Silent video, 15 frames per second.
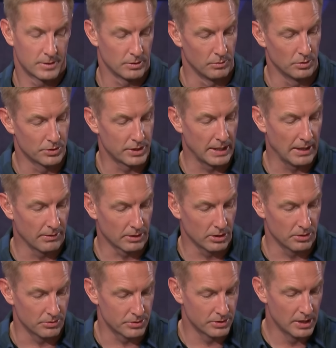So we'll see how it
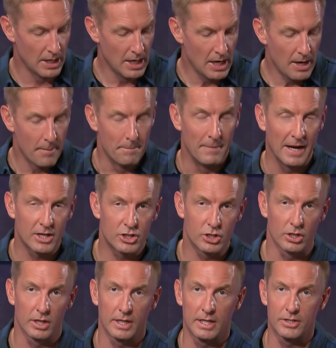goes. Make
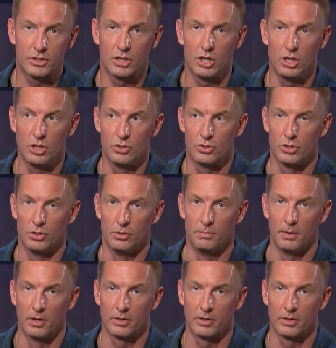sure to get to YouTube.